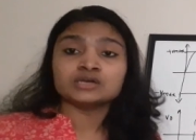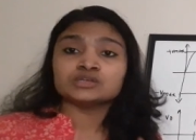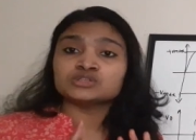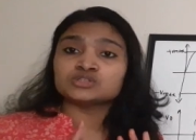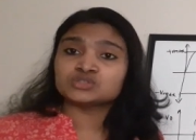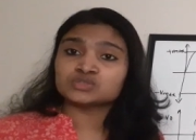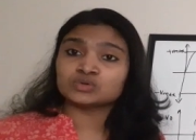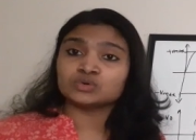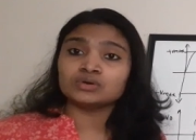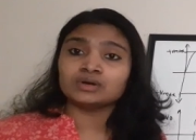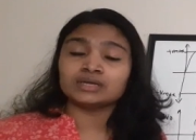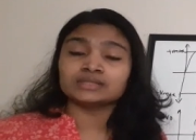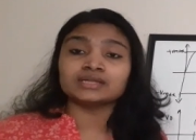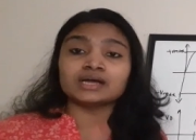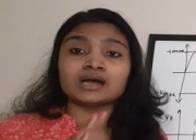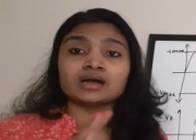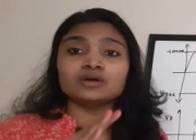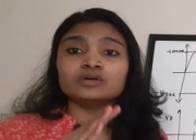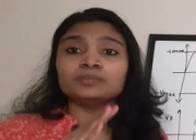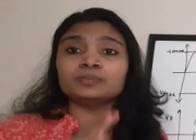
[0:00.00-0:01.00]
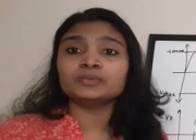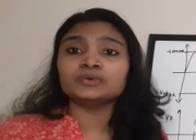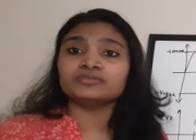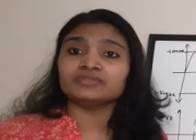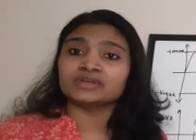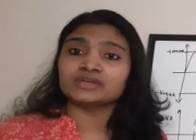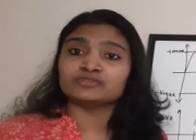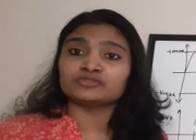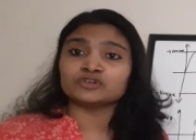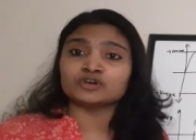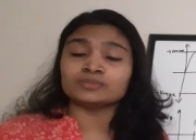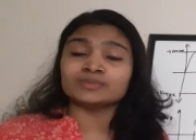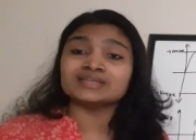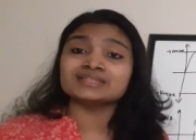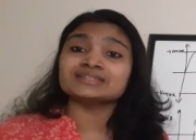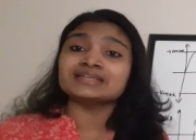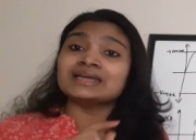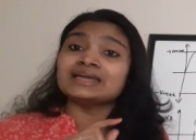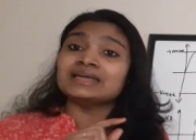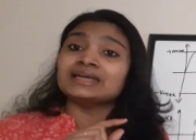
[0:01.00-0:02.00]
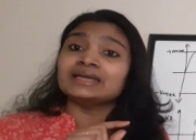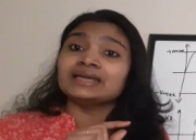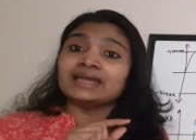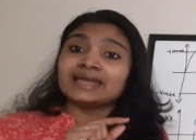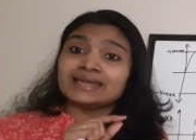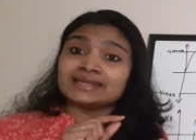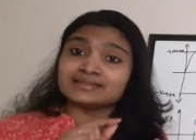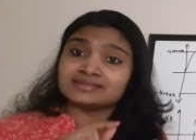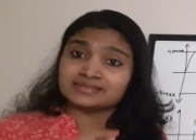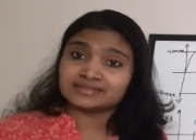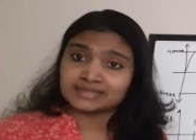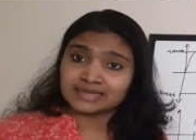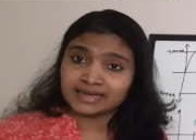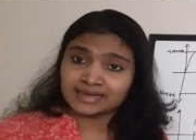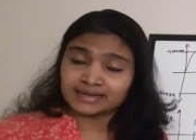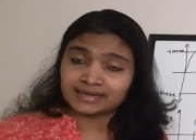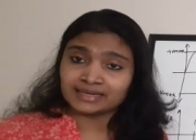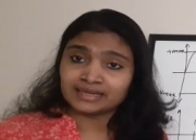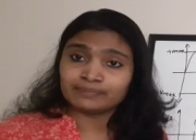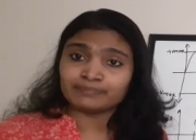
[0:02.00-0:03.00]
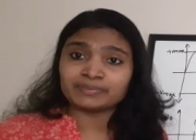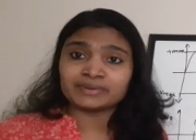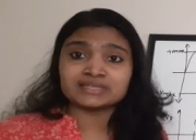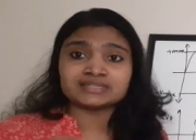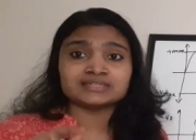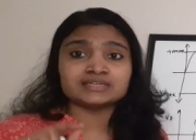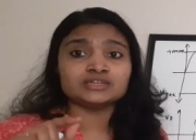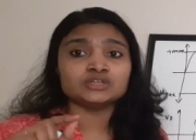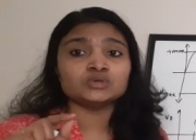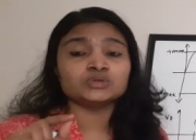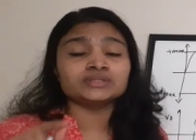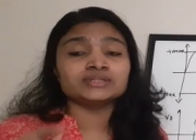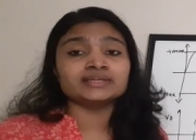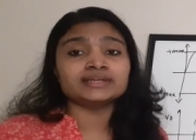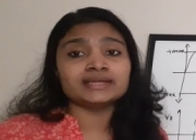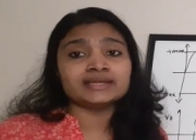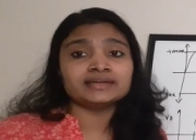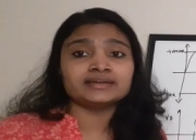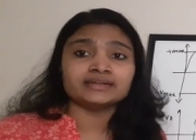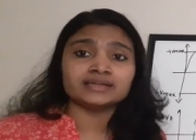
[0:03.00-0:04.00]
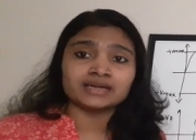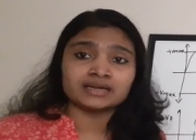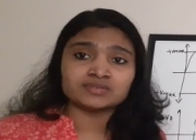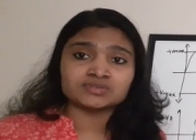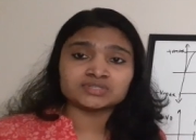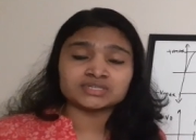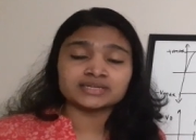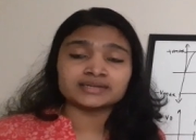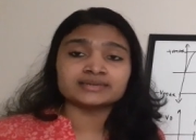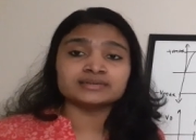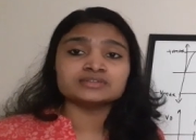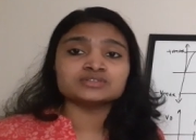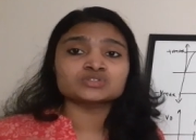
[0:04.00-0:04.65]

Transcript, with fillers: So, the output waveform is entirely present during the negative half cycle.